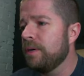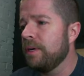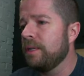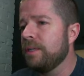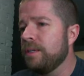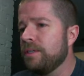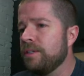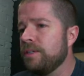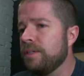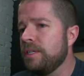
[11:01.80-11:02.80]
It
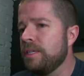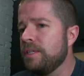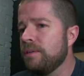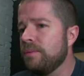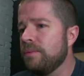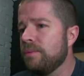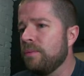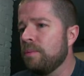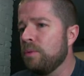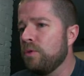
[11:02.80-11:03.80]
just decent
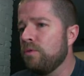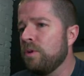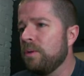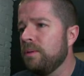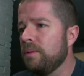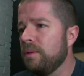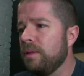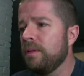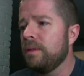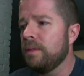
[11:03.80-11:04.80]
removal, a
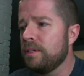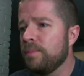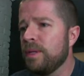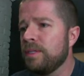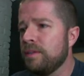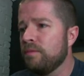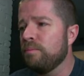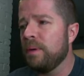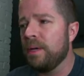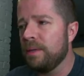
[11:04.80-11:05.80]
little expensive,
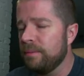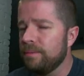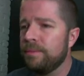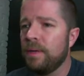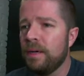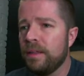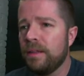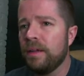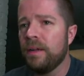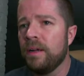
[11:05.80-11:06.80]
but I think
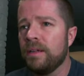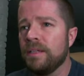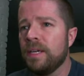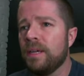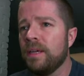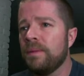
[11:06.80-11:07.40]
I'm going to take it.